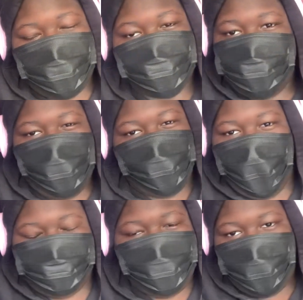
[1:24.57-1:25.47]
It's just my
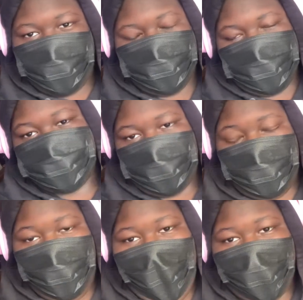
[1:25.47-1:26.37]
voice. My voice just needs to
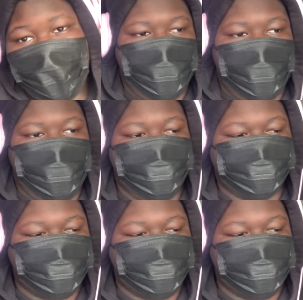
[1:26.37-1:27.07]
come back. But, um,